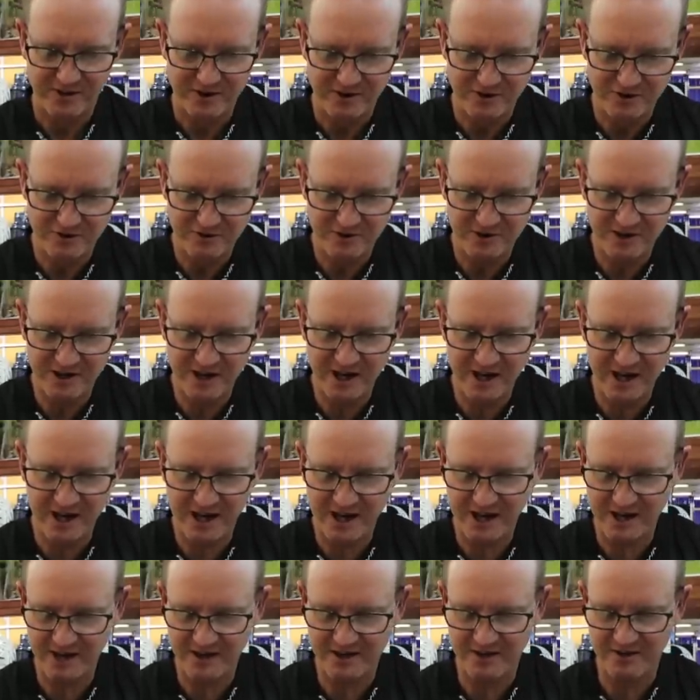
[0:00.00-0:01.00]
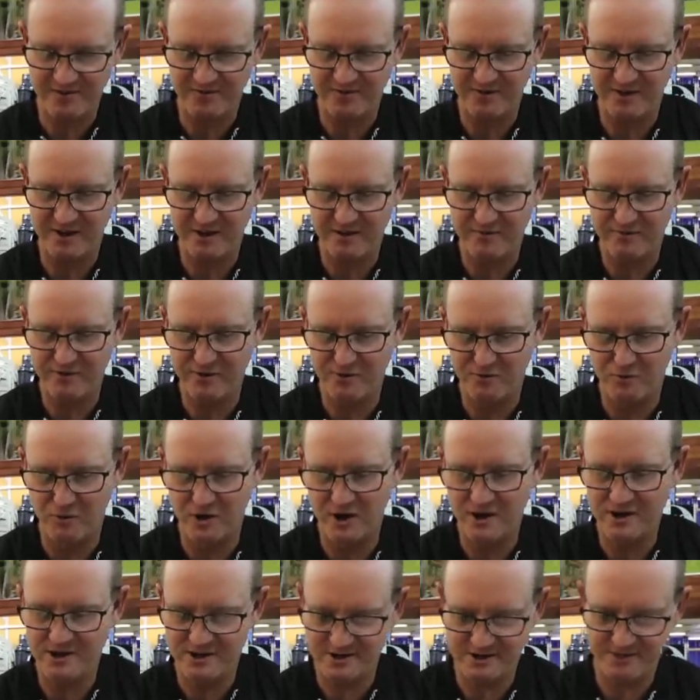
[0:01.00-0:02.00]
You can, if you
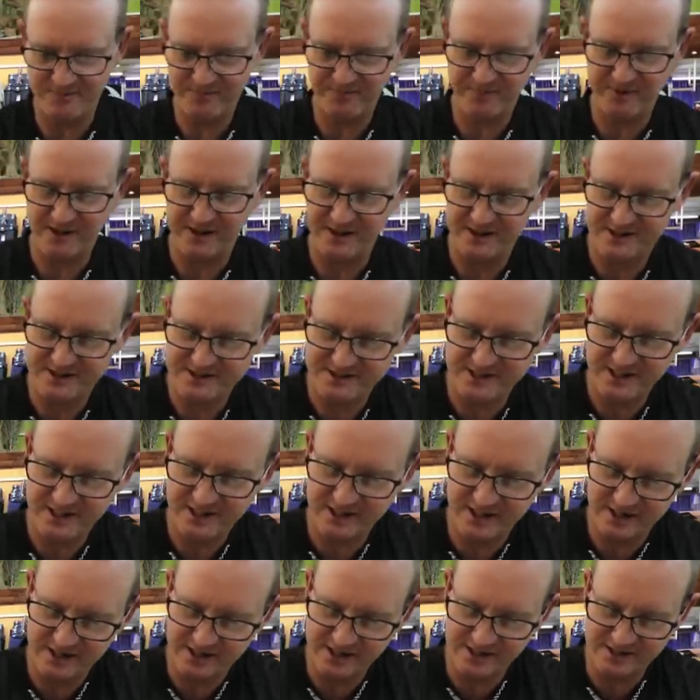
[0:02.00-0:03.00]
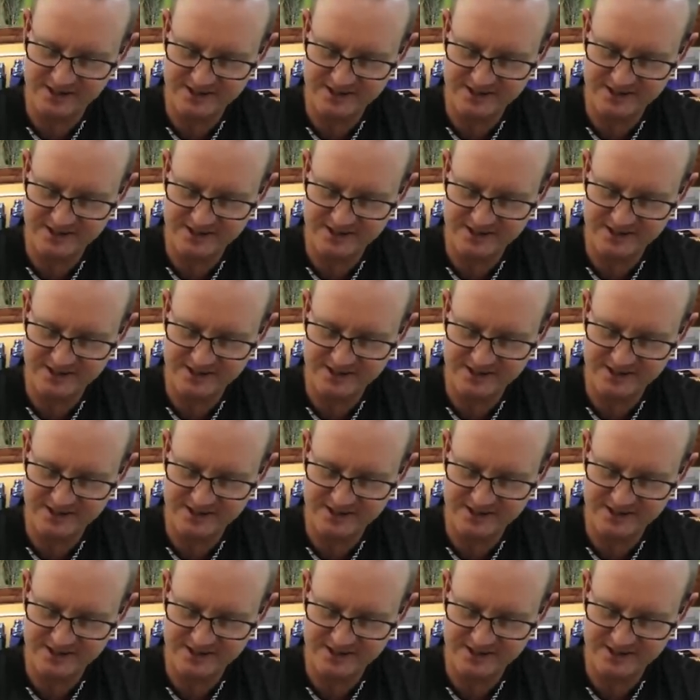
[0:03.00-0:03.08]
want, stick a little